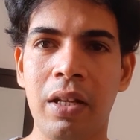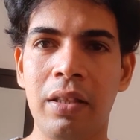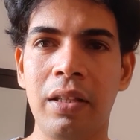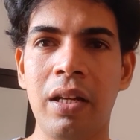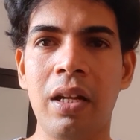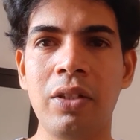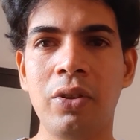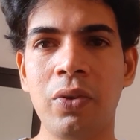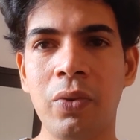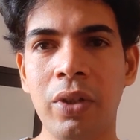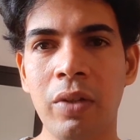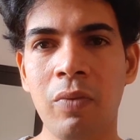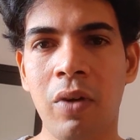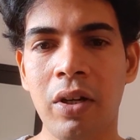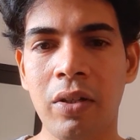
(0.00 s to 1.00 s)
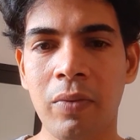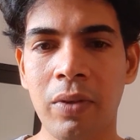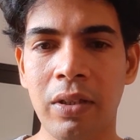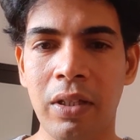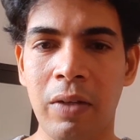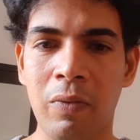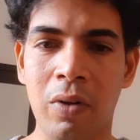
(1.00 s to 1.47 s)
They are doing whatever
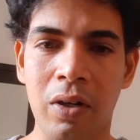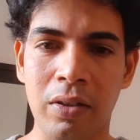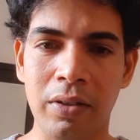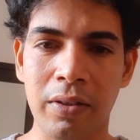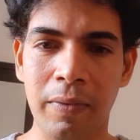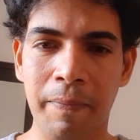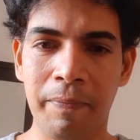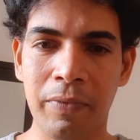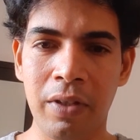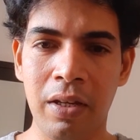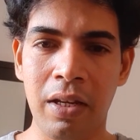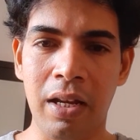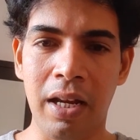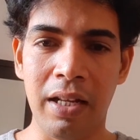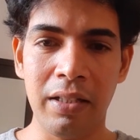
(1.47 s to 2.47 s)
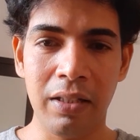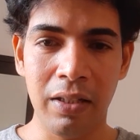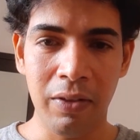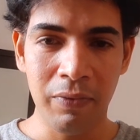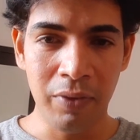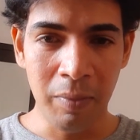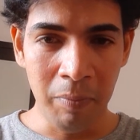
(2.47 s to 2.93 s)
they want. And
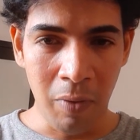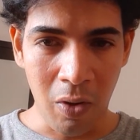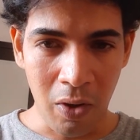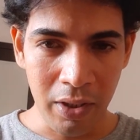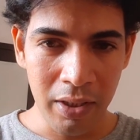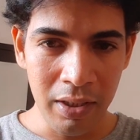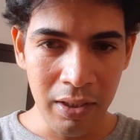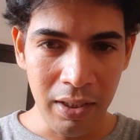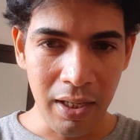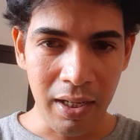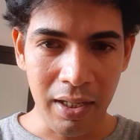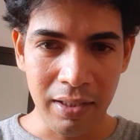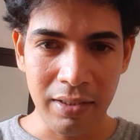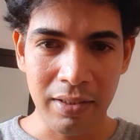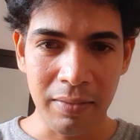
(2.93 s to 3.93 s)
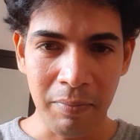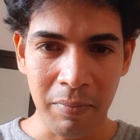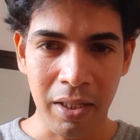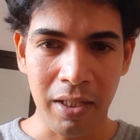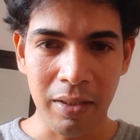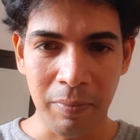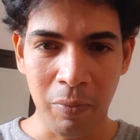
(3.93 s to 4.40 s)
if the body and
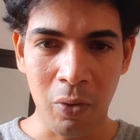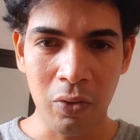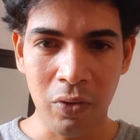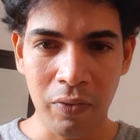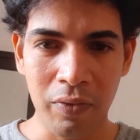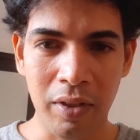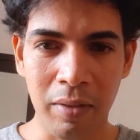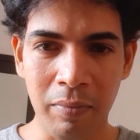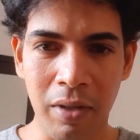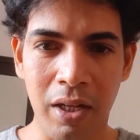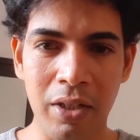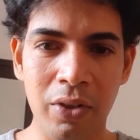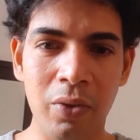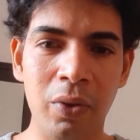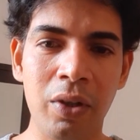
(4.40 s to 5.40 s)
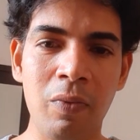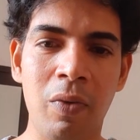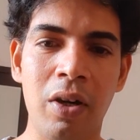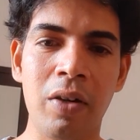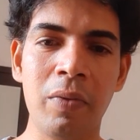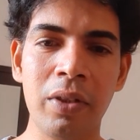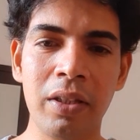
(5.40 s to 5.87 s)
mind, both of them are doing
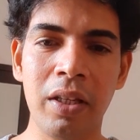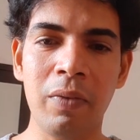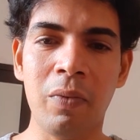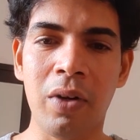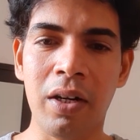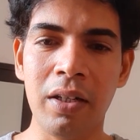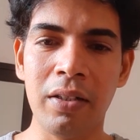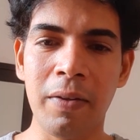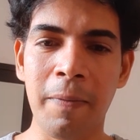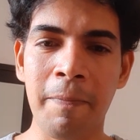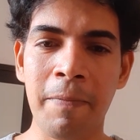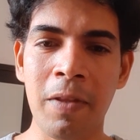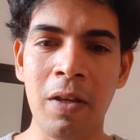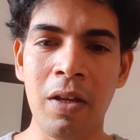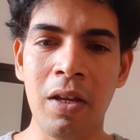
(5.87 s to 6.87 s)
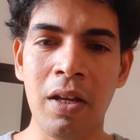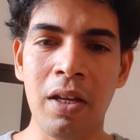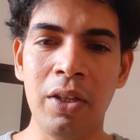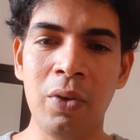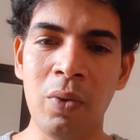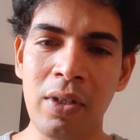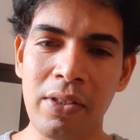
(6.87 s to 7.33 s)
whatever they want,
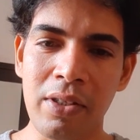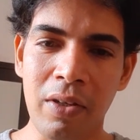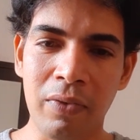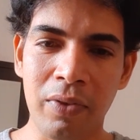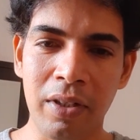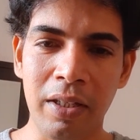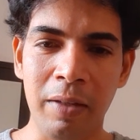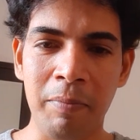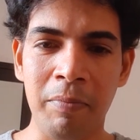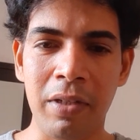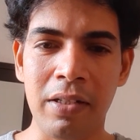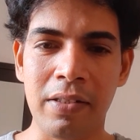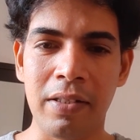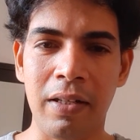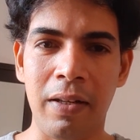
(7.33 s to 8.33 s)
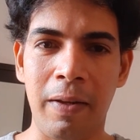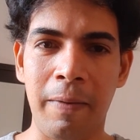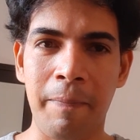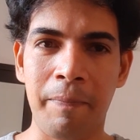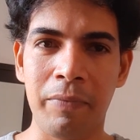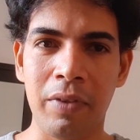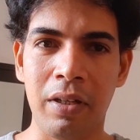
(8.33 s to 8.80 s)
you will suffer immensely.
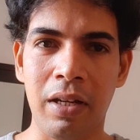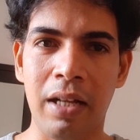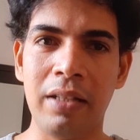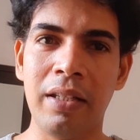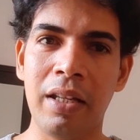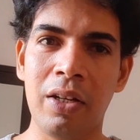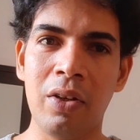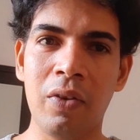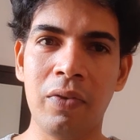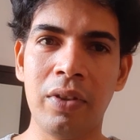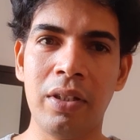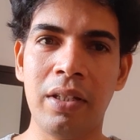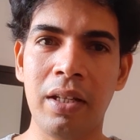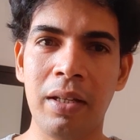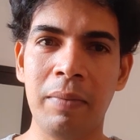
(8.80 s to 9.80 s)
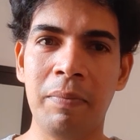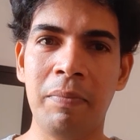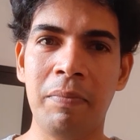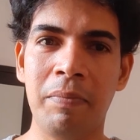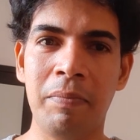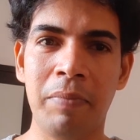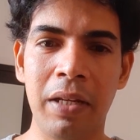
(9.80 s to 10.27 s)
At the end of the day,
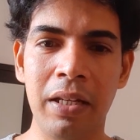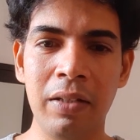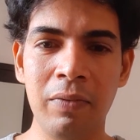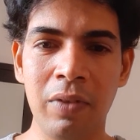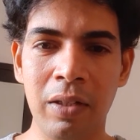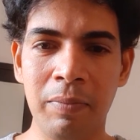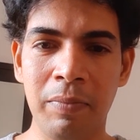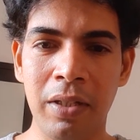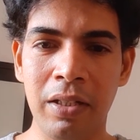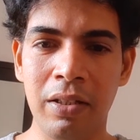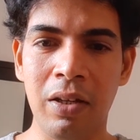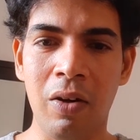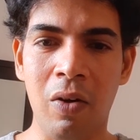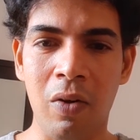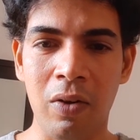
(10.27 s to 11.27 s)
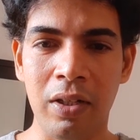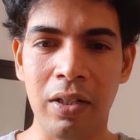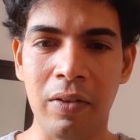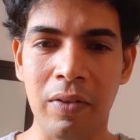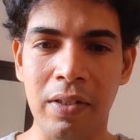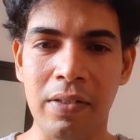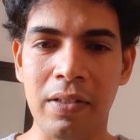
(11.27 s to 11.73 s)
pain will be the only
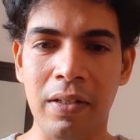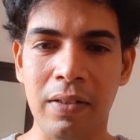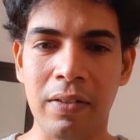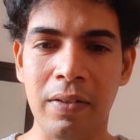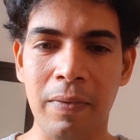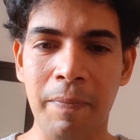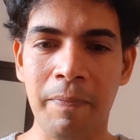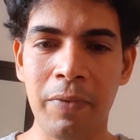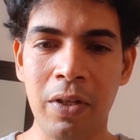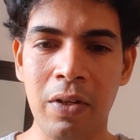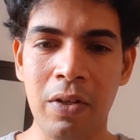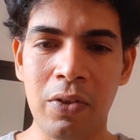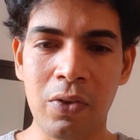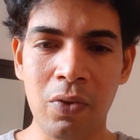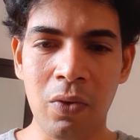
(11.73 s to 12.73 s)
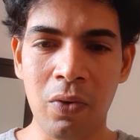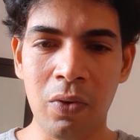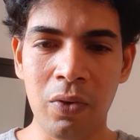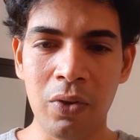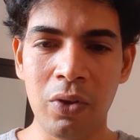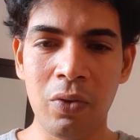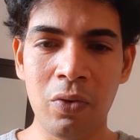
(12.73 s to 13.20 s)
result.
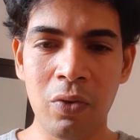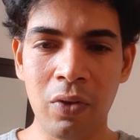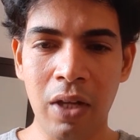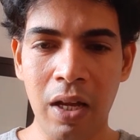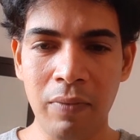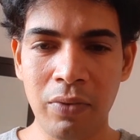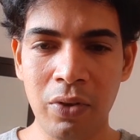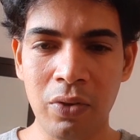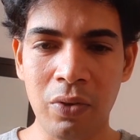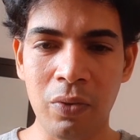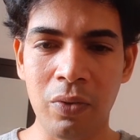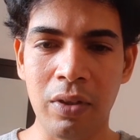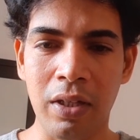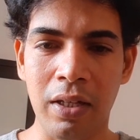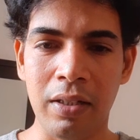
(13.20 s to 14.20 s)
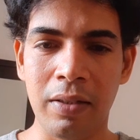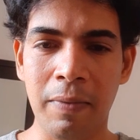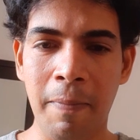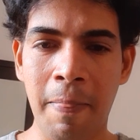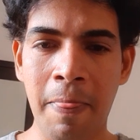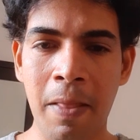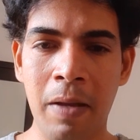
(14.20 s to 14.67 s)
So you don't have to do that,
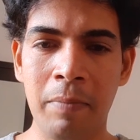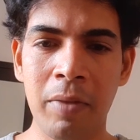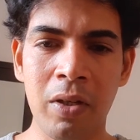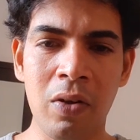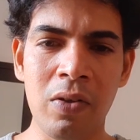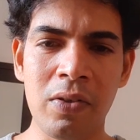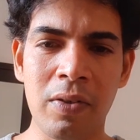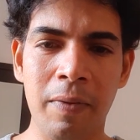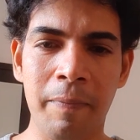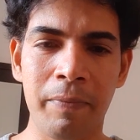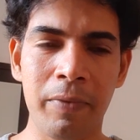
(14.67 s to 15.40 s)
because